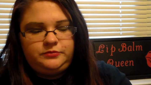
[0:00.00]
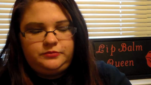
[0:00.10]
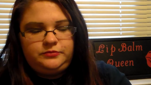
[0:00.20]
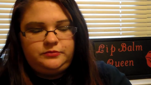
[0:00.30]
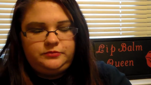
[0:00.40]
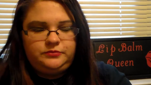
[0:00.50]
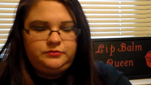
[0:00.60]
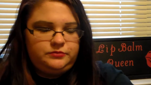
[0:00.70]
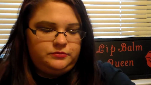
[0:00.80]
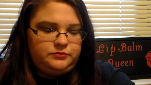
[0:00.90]

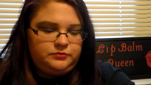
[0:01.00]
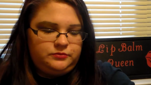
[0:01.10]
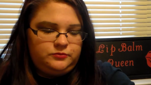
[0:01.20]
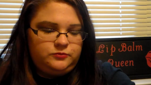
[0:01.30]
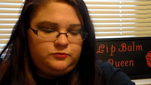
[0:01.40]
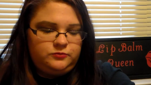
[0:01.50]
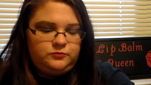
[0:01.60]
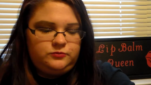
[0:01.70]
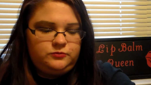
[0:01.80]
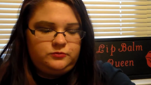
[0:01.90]

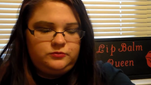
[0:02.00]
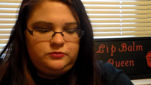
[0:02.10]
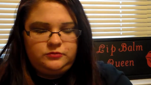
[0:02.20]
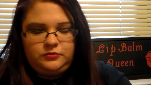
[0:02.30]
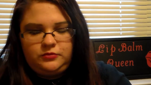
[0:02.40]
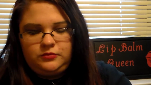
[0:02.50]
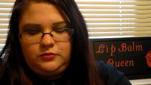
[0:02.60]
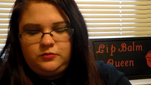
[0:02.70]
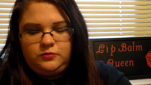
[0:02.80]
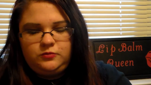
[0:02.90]

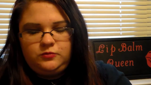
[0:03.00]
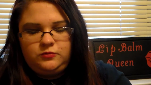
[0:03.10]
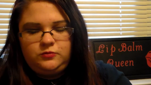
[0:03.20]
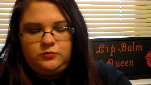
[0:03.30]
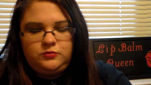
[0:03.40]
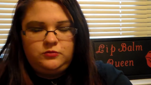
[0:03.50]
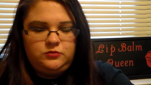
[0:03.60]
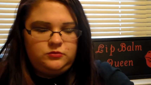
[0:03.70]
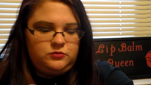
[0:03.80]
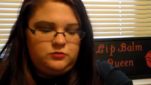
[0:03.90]

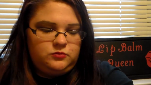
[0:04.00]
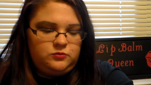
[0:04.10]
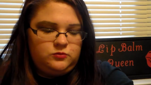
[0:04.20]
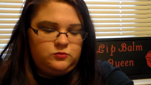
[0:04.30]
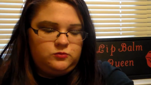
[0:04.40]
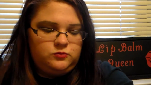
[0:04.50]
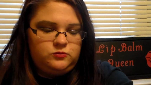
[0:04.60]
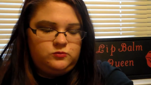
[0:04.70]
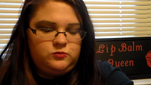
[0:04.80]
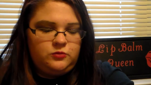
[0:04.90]

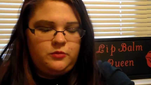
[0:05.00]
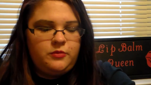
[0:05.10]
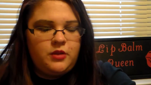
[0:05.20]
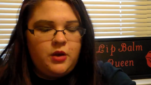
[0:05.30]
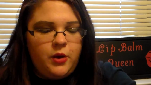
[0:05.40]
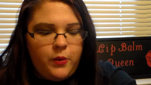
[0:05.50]
(silence)